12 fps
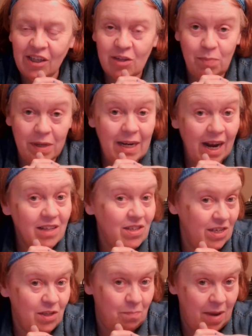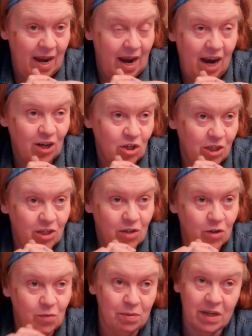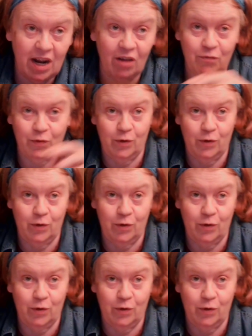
It's been out since May, actually. So it's been out